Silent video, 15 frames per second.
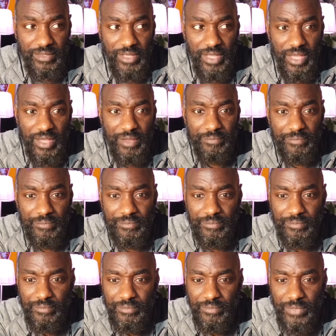And
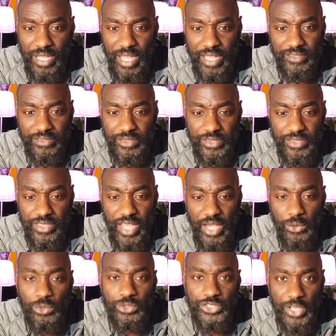that
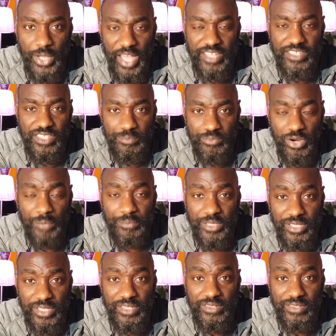also has the
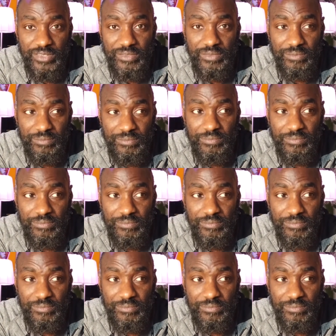properties